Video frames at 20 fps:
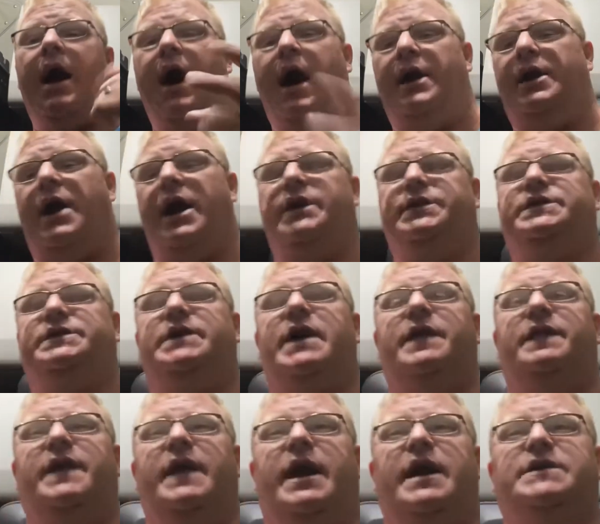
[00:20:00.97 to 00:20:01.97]
I
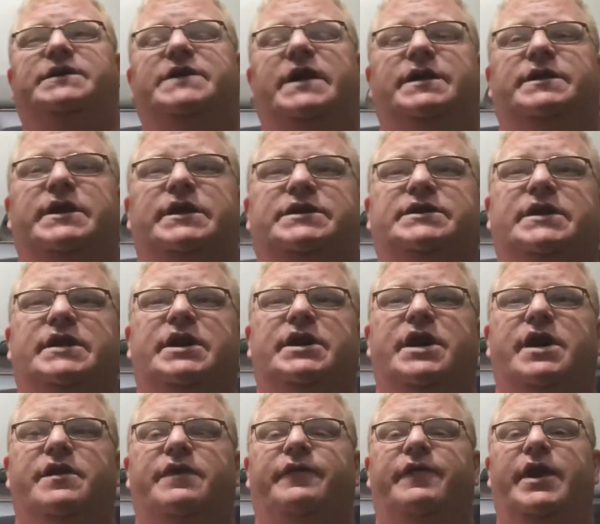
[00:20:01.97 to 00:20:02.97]
think I said this in
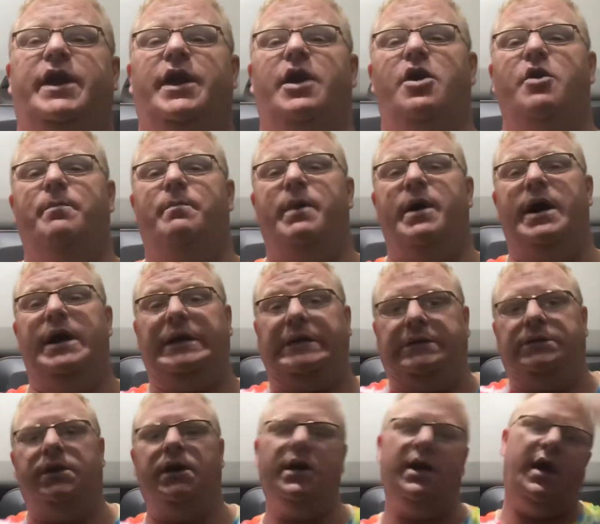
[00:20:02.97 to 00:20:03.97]
another video, but
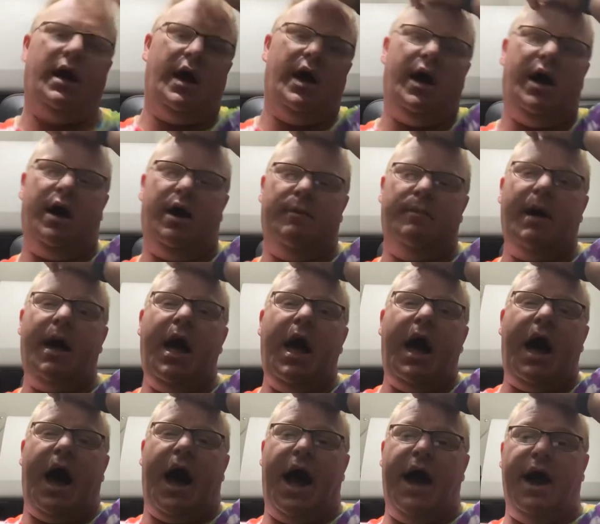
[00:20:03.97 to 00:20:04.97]

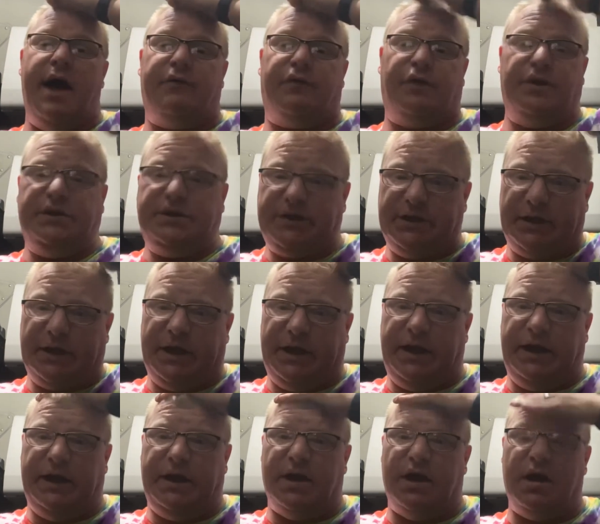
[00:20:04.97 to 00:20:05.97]
I have
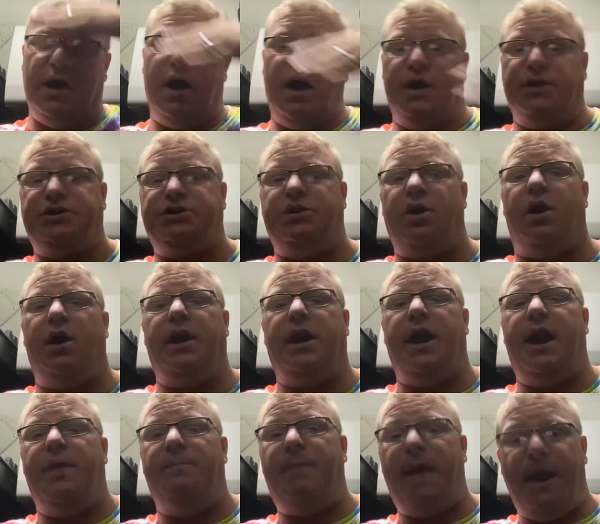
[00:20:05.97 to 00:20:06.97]
recently started
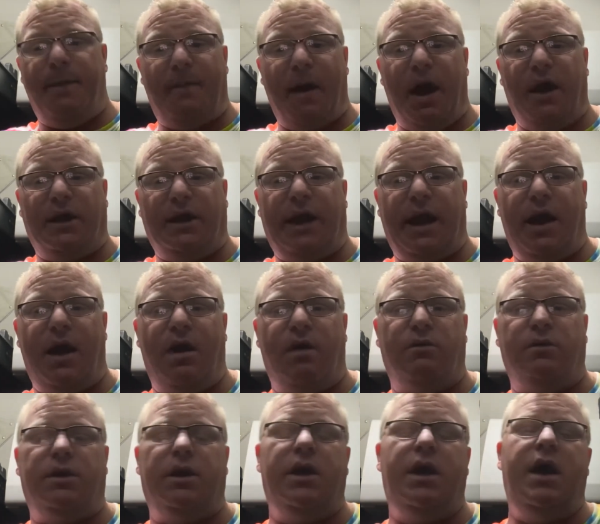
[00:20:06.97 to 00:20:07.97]
a PayPal
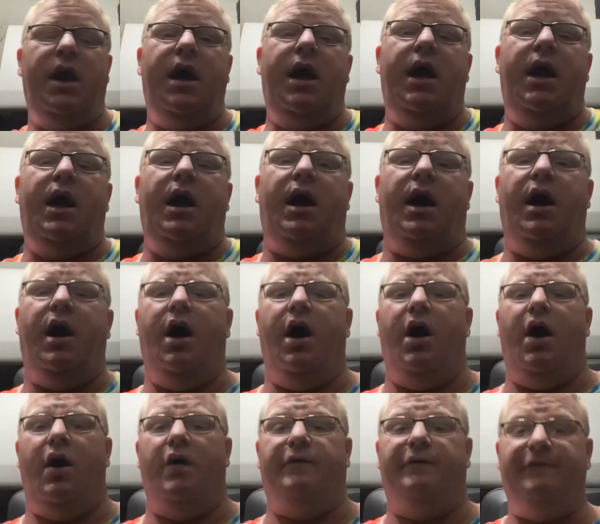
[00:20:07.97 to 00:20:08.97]
account
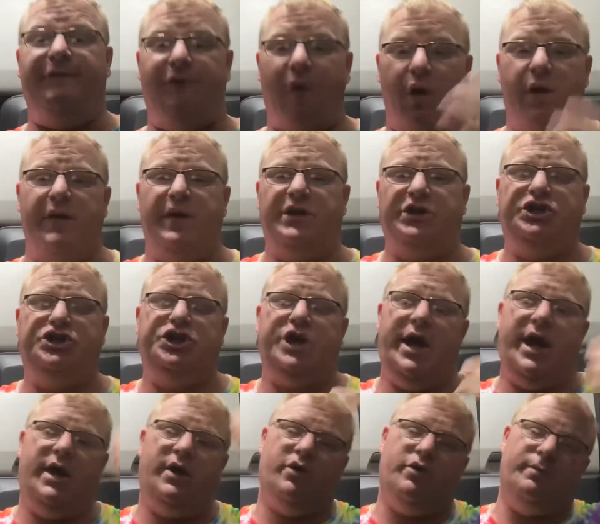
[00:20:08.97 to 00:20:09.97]
for this
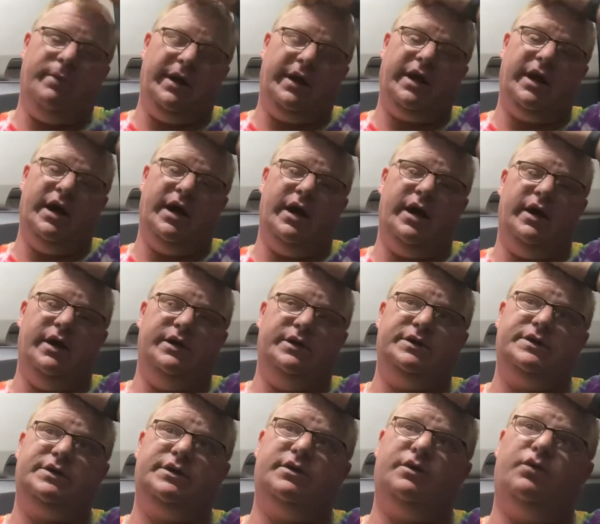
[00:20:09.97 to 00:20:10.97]
channel
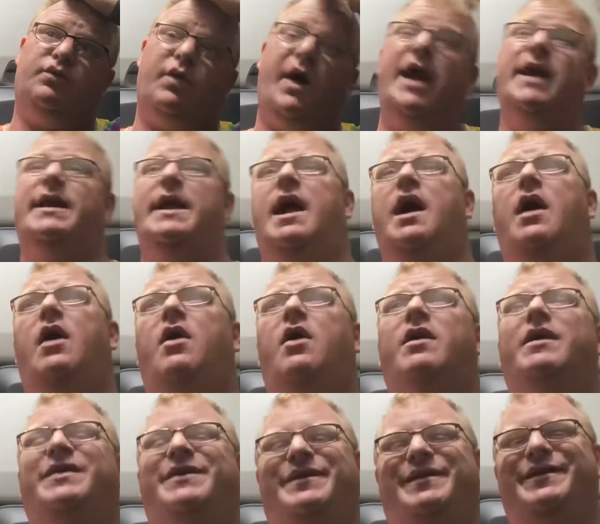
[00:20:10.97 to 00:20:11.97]
because right
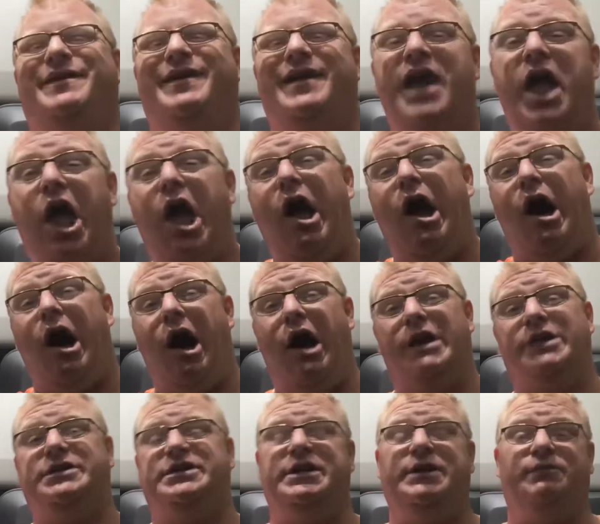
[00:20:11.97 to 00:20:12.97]
now,
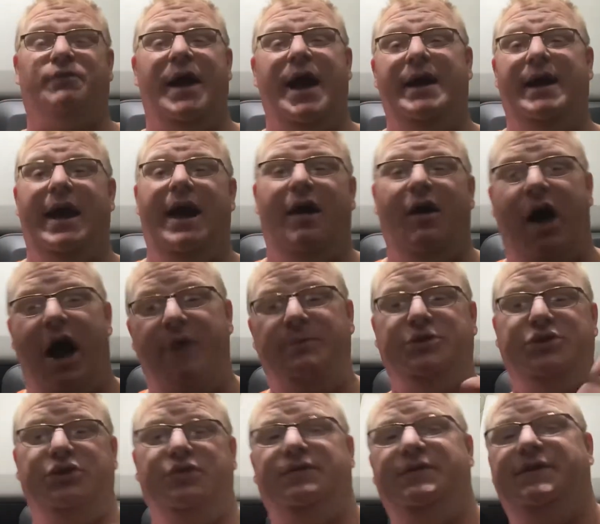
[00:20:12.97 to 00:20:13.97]
honestly, right now I'm
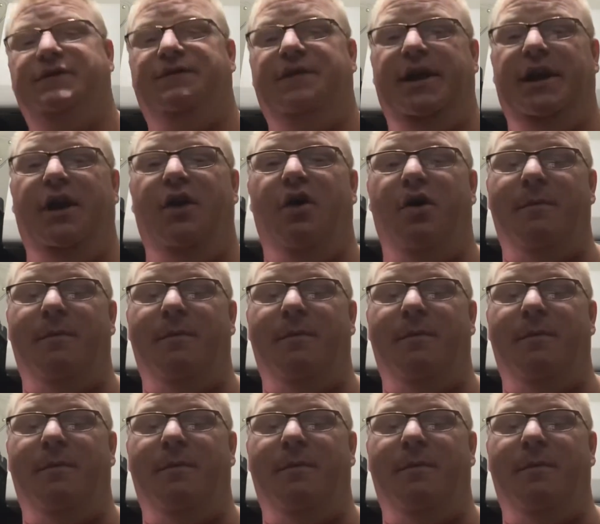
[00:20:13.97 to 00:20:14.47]
shooting this video on